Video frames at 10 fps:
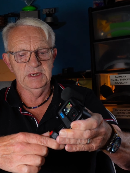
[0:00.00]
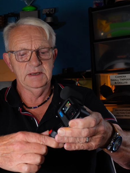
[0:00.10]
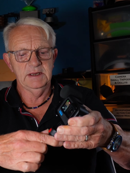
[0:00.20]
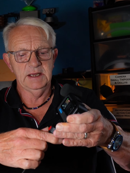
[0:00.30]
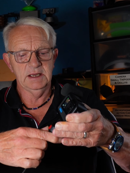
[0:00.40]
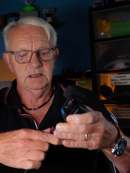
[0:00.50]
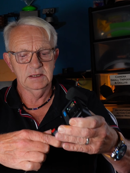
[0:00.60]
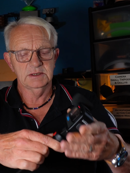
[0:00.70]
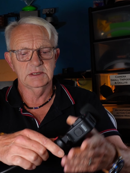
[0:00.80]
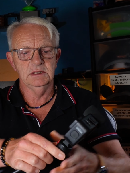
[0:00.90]
it in there,
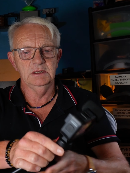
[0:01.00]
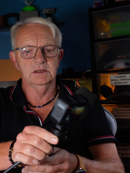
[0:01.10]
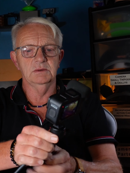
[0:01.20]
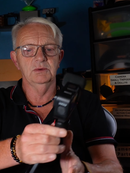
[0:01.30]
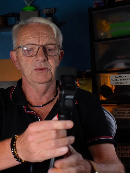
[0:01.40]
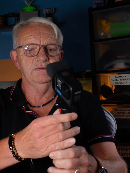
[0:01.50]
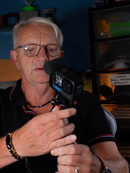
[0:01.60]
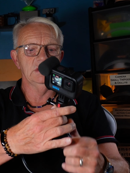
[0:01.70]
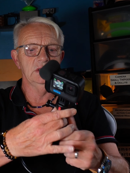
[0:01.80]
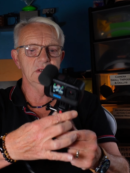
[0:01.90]
turn it a quarter of a
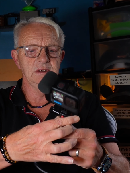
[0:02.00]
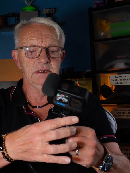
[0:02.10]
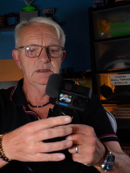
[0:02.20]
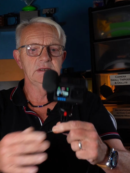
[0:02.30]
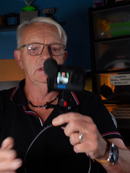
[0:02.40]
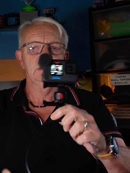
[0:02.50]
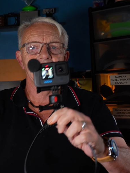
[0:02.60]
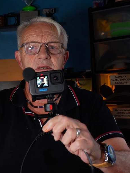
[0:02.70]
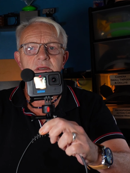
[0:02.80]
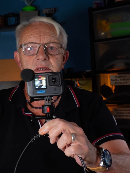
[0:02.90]
turn,
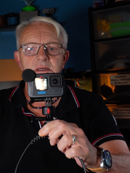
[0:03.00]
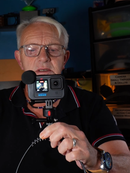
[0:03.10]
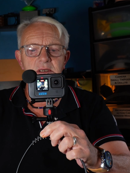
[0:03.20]
and